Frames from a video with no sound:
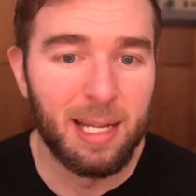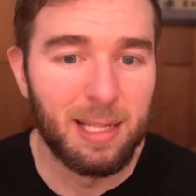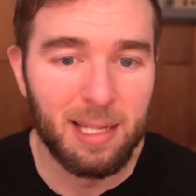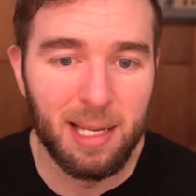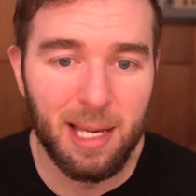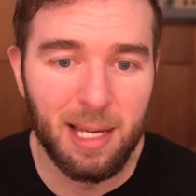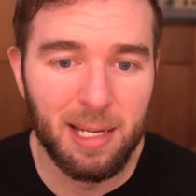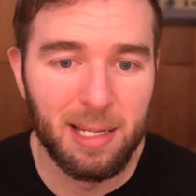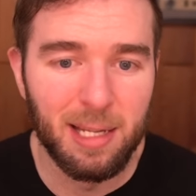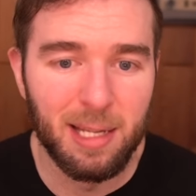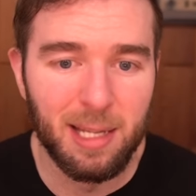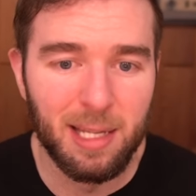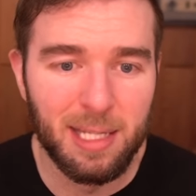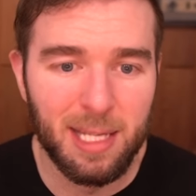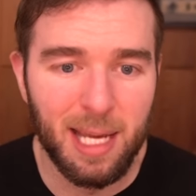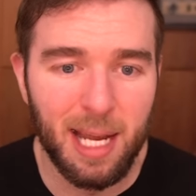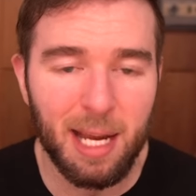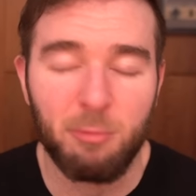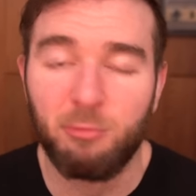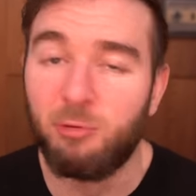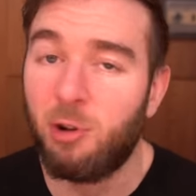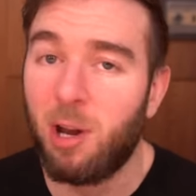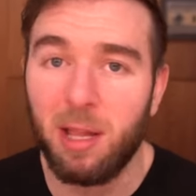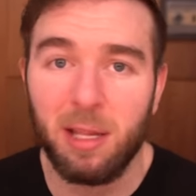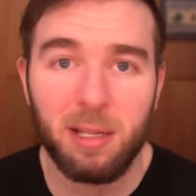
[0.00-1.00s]
at the end of the
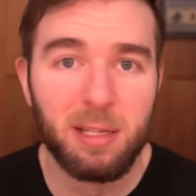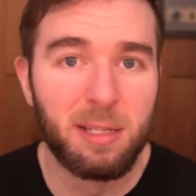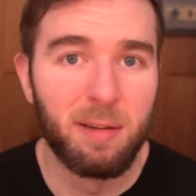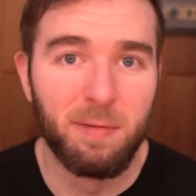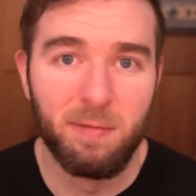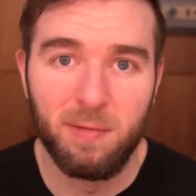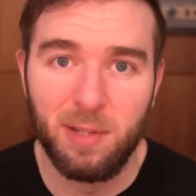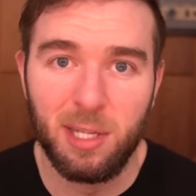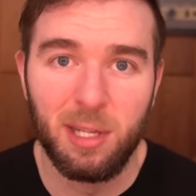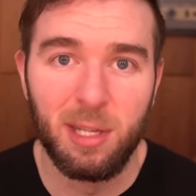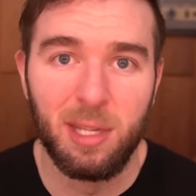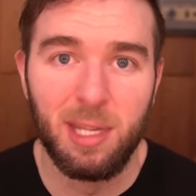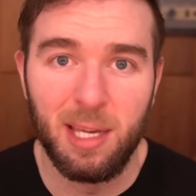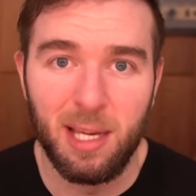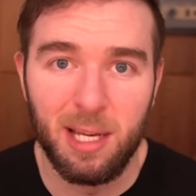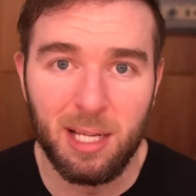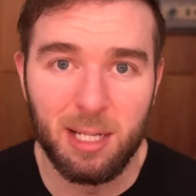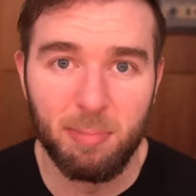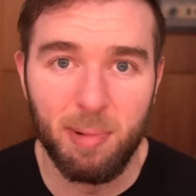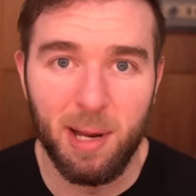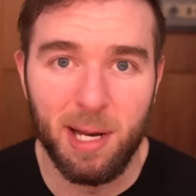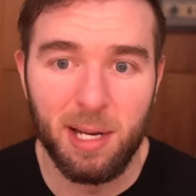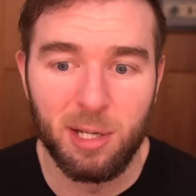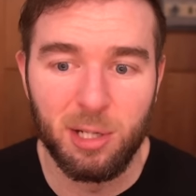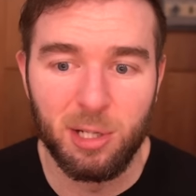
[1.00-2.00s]
day relative to the
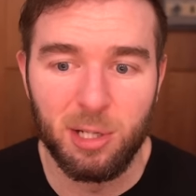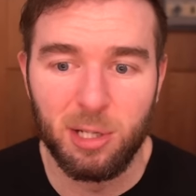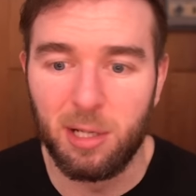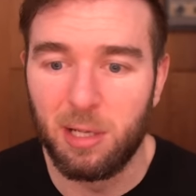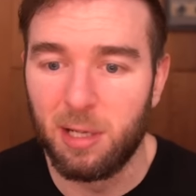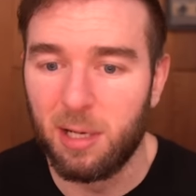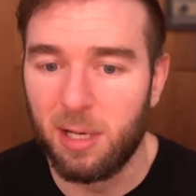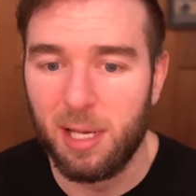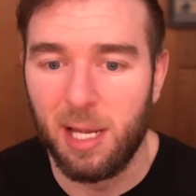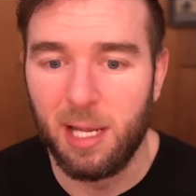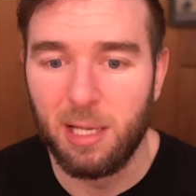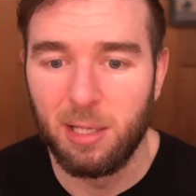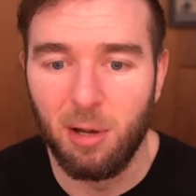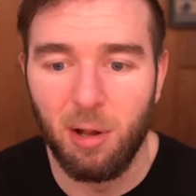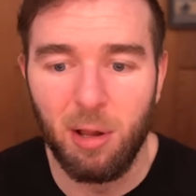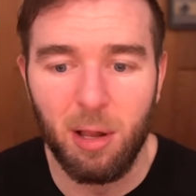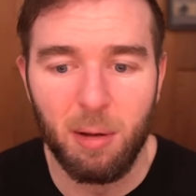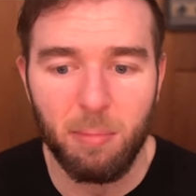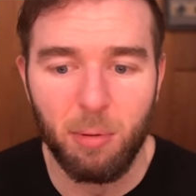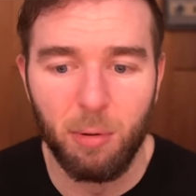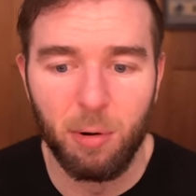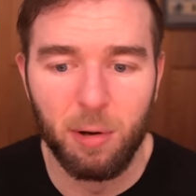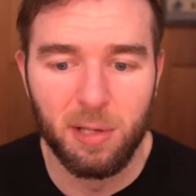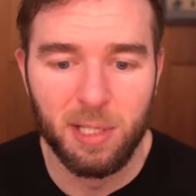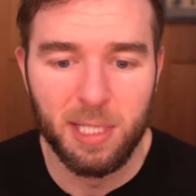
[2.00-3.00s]
expenditure. And that's all
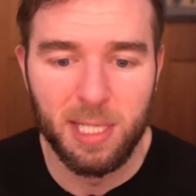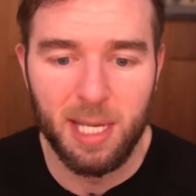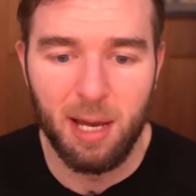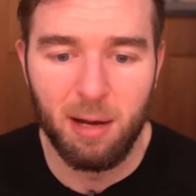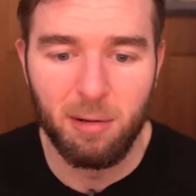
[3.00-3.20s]
it boils